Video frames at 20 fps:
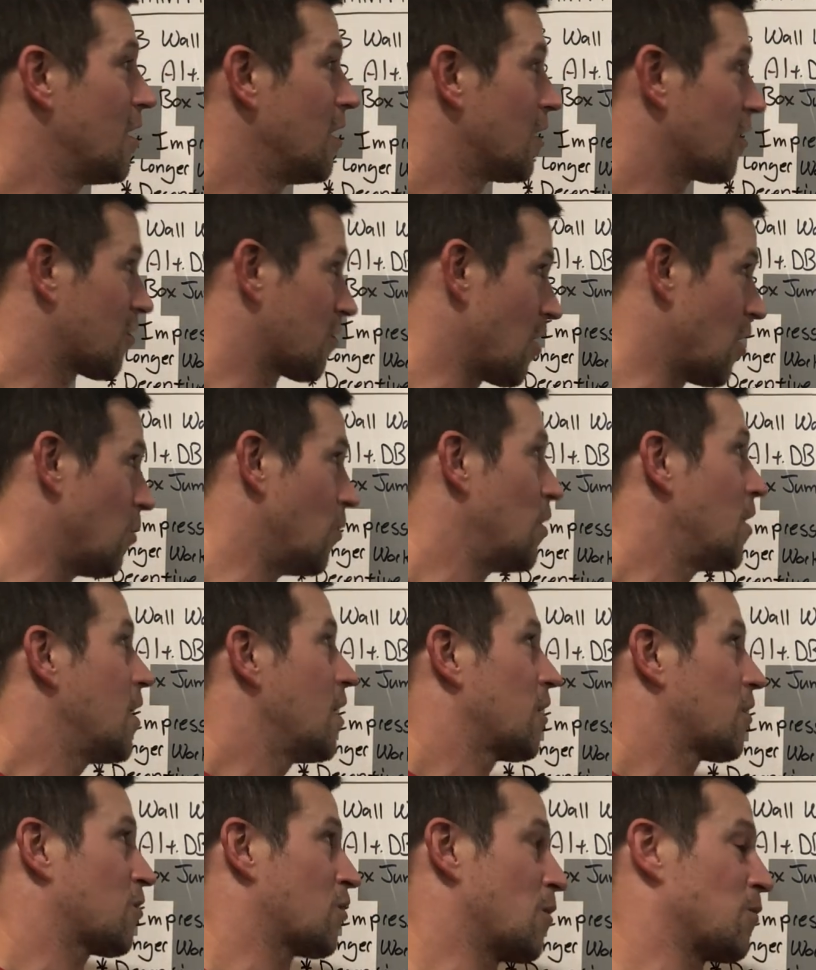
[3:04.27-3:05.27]
So
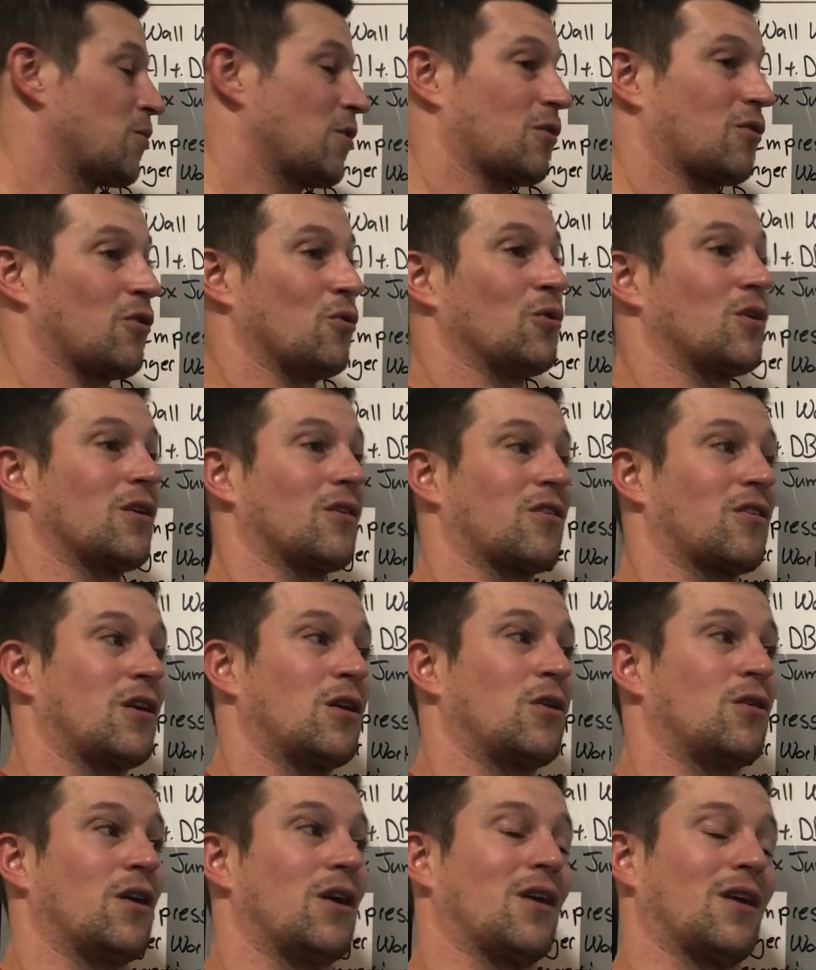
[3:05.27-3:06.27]
something to
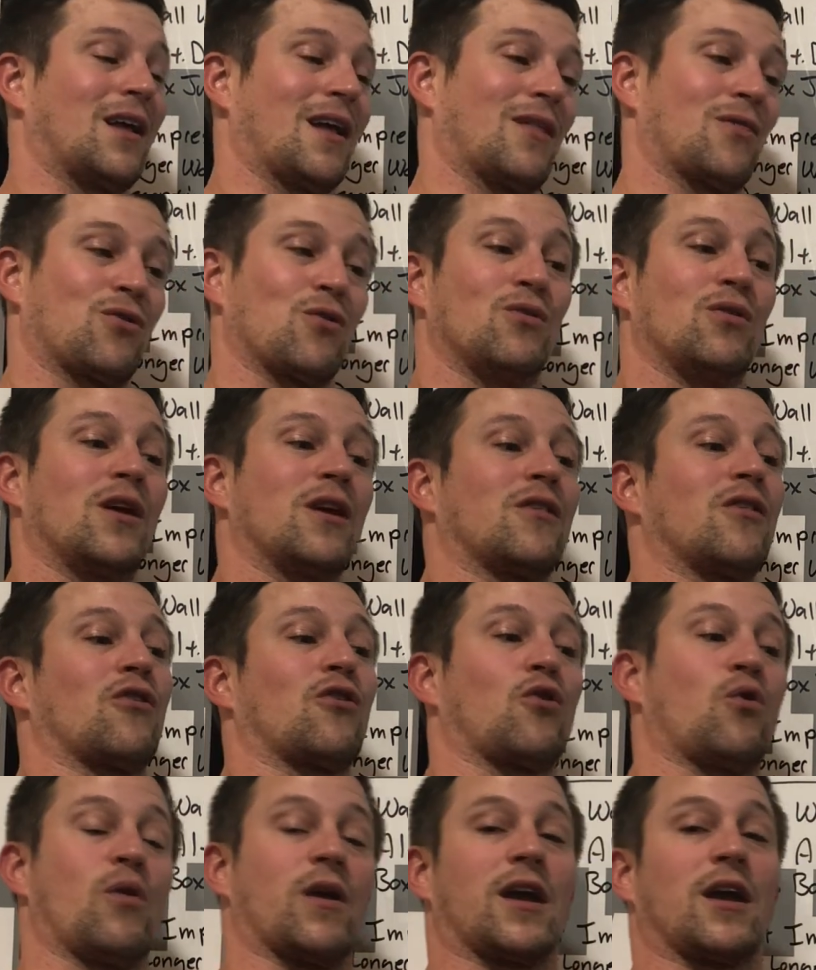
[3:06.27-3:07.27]
consider there. Get through these as
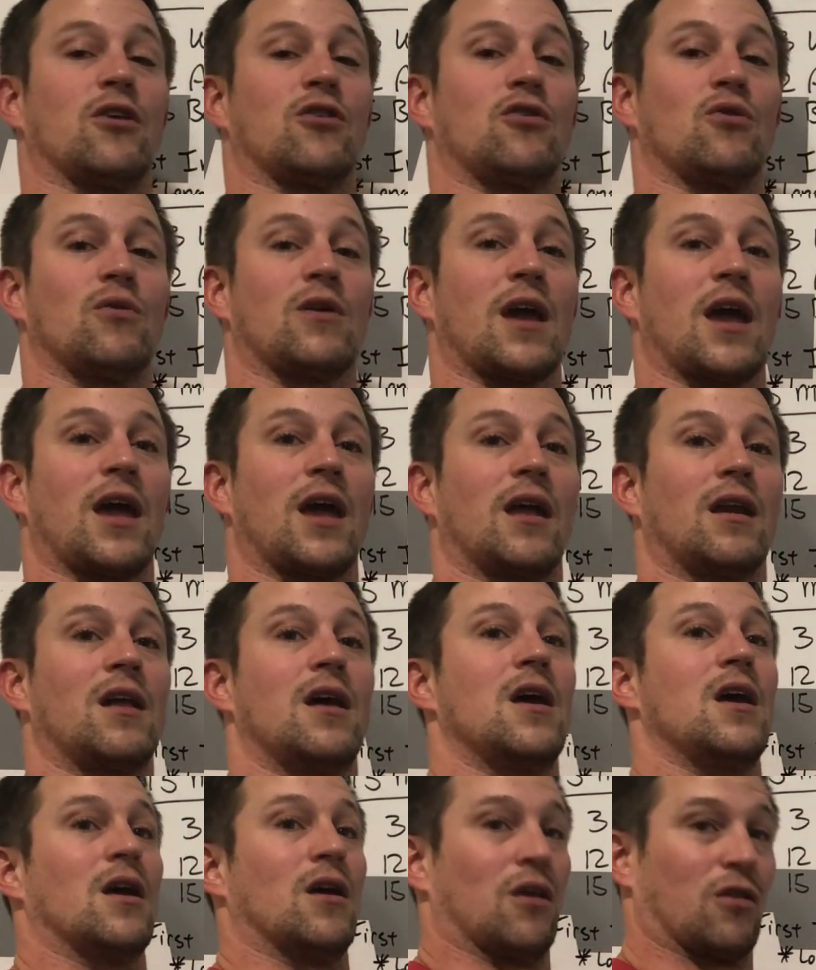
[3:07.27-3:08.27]
quick as you can
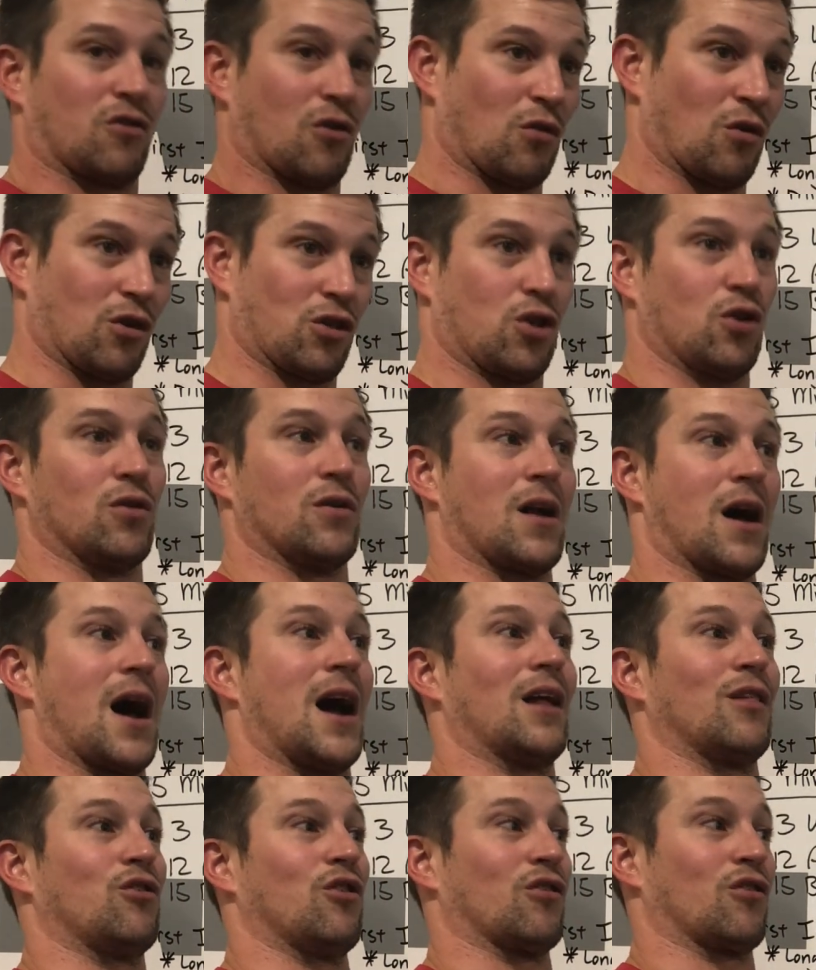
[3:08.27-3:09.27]
so that you're
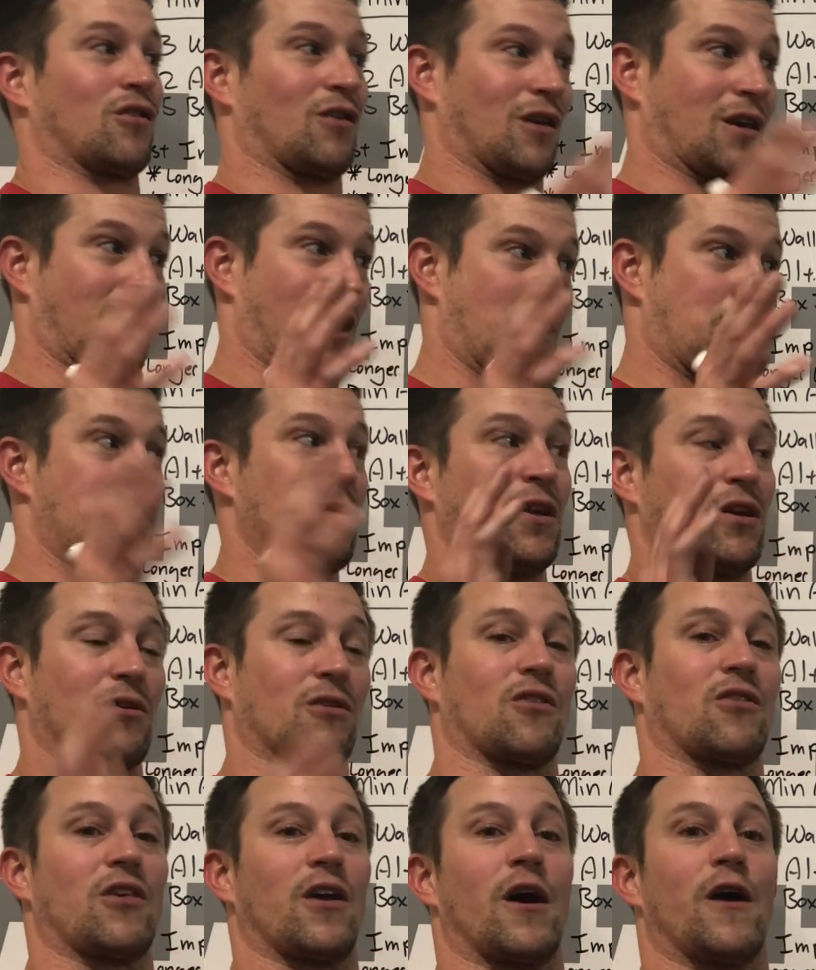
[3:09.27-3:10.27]
not just keeping
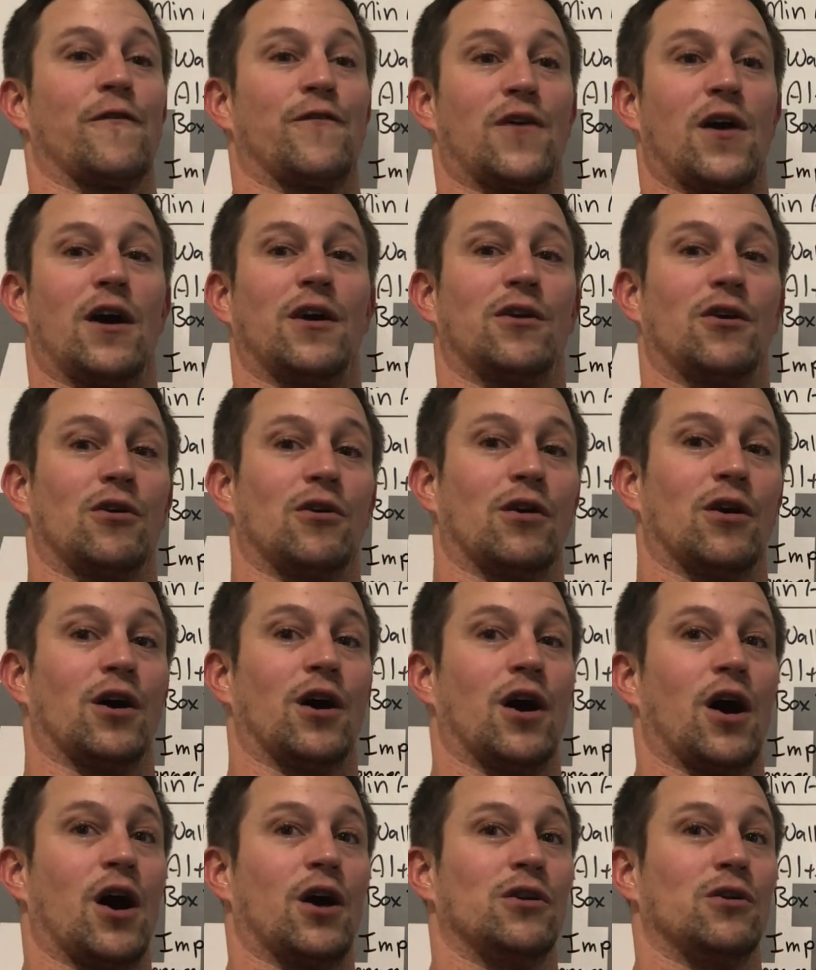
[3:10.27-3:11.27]
yourself
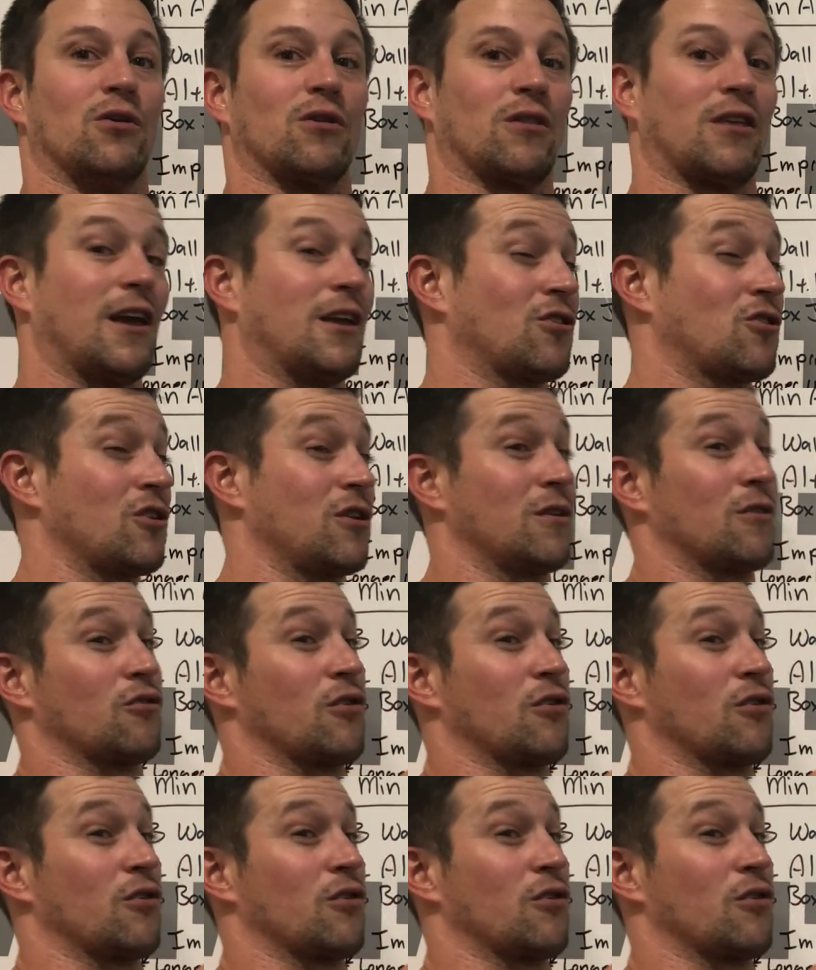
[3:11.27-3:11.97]
under tension.